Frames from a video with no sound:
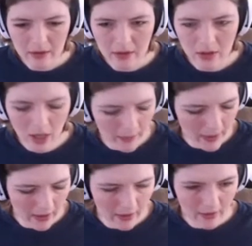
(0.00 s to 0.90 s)
Stop
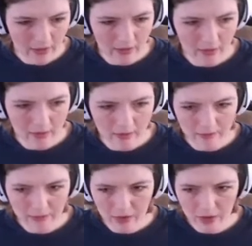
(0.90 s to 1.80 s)
it.
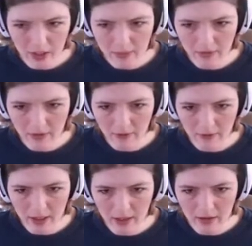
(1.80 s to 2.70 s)
Stop having a
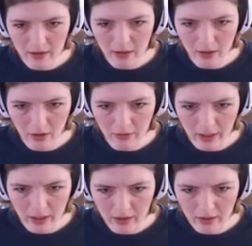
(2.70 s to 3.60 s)
fit. Get over
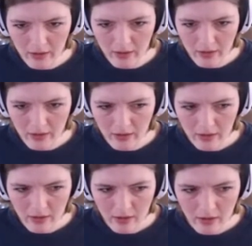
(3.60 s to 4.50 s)
here.
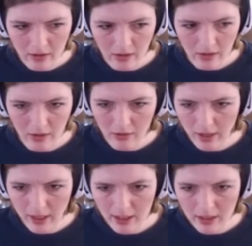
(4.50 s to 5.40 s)
Or no,
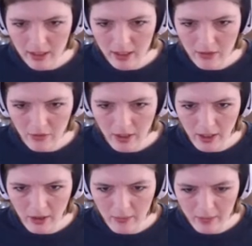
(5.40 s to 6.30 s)
ask for
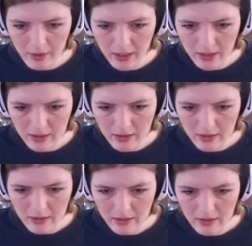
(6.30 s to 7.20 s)
help, please.
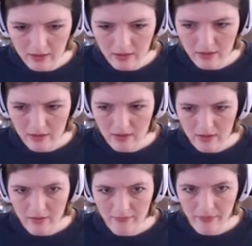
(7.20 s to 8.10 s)

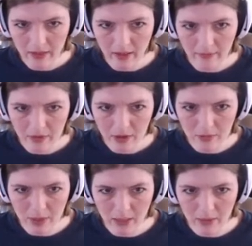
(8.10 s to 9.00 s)
Yeah, just
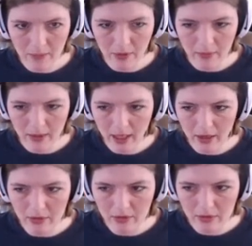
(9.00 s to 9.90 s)
pick him up, put him in the
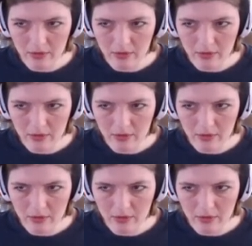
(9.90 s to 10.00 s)
house.